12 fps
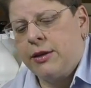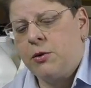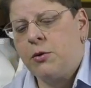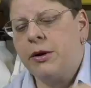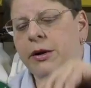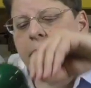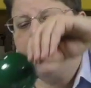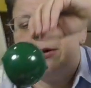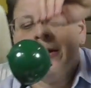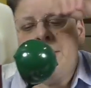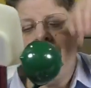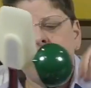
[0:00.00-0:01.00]
the oil.
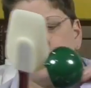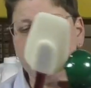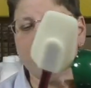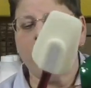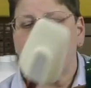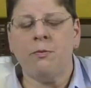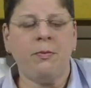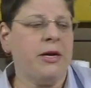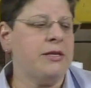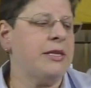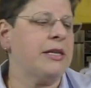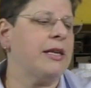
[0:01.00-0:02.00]
So
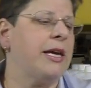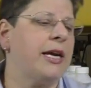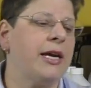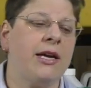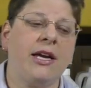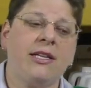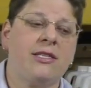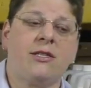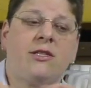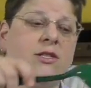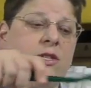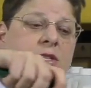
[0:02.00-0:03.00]
basically, it's
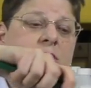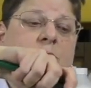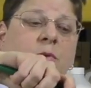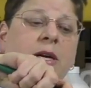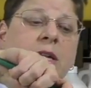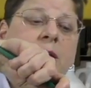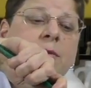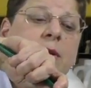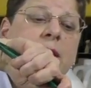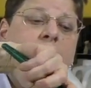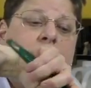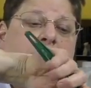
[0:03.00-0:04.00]
just really,
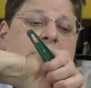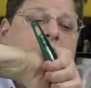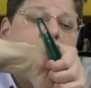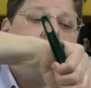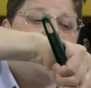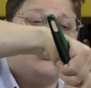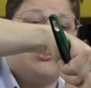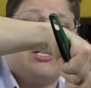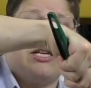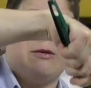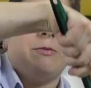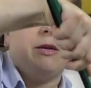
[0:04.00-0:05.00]
really basic. We're just
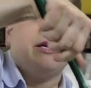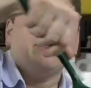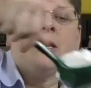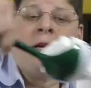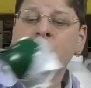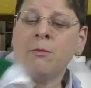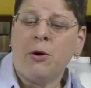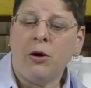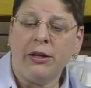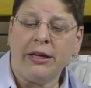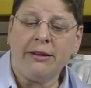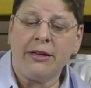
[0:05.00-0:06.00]
going to be
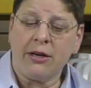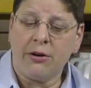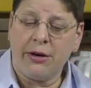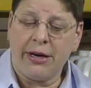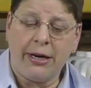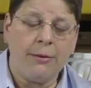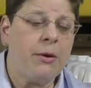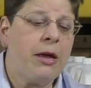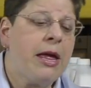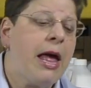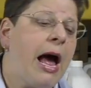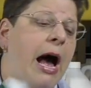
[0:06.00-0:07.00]
pulling the cream
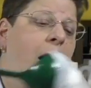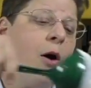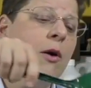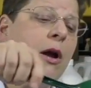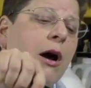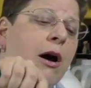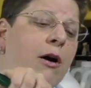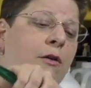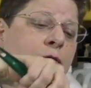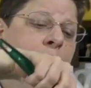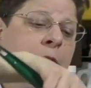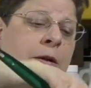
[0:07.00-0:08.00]
out
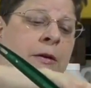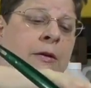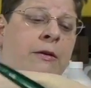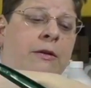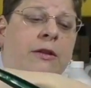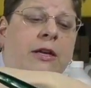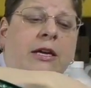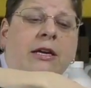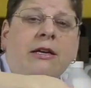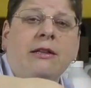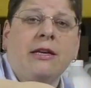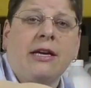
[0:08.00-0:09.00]
of the
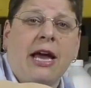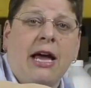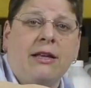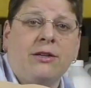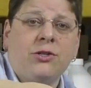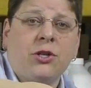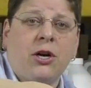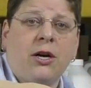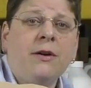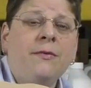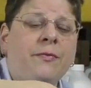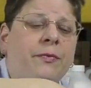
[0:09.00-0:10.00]
gallon
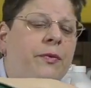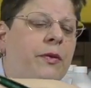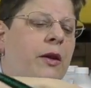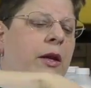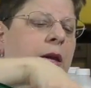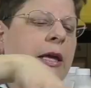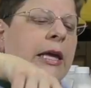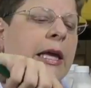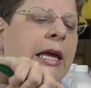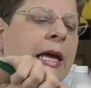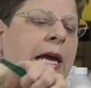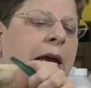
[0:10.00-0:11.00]
jar.
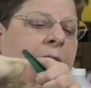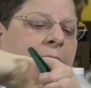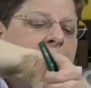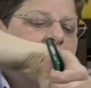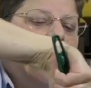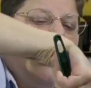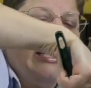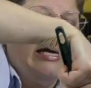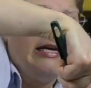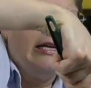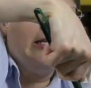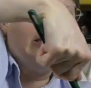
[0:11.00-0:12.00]

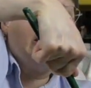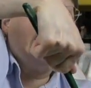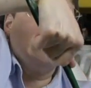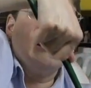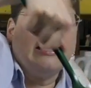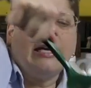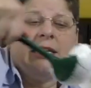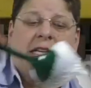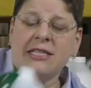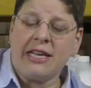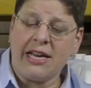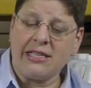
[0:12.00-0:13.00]
And in
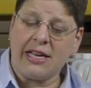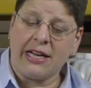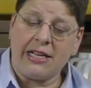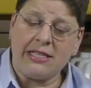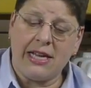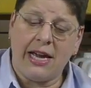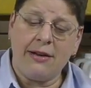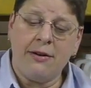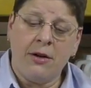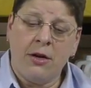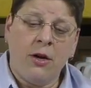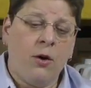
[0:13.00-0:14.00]
this case, like I said,
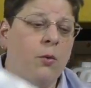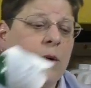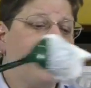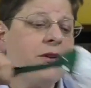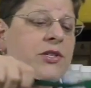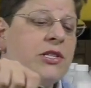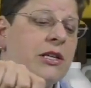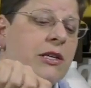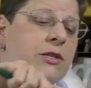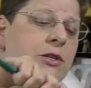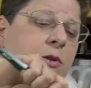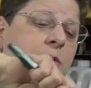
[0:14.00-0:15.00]
we are just going to
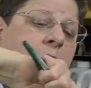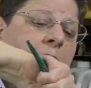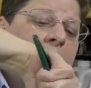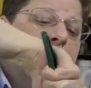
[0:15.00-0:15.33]
do a